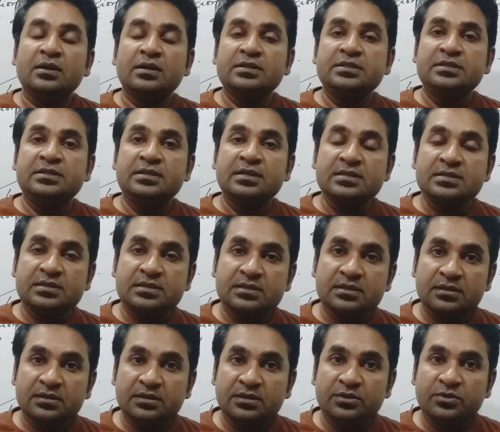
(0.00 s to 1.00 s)
Just
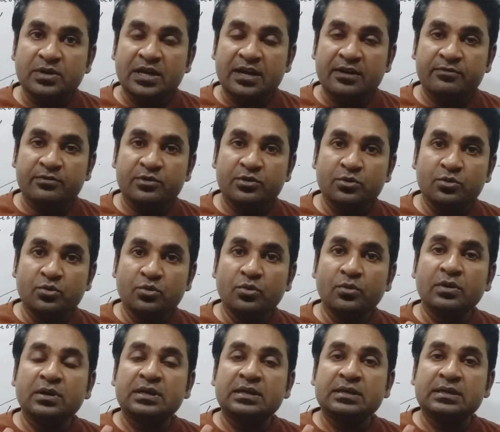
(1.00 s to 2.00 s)
you have
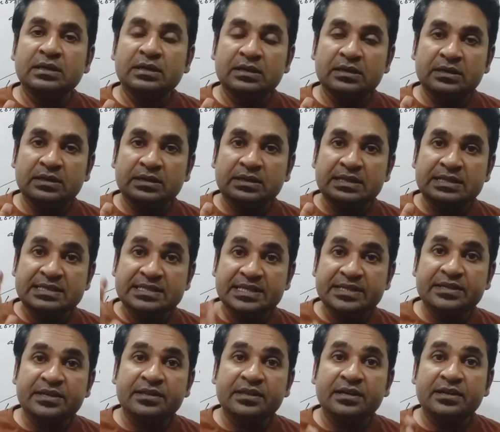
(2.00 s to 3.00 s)
to
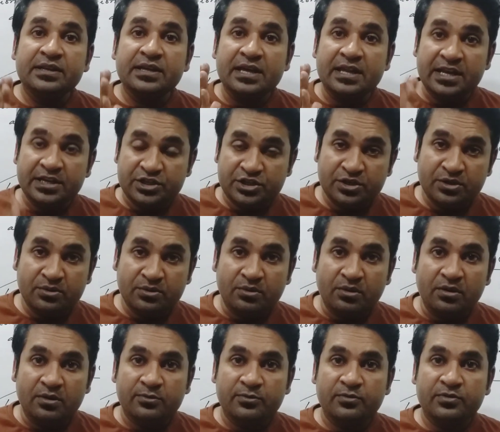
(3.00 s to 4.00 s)
consider the direction
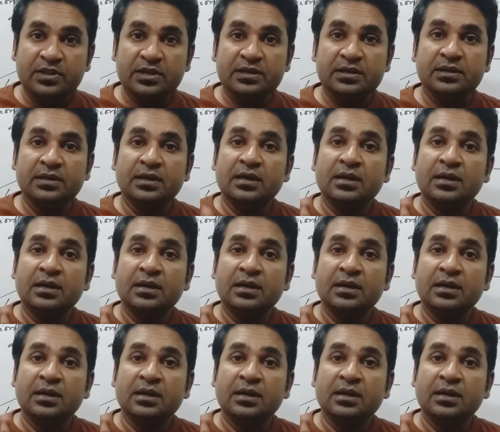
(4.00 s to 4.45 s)
of the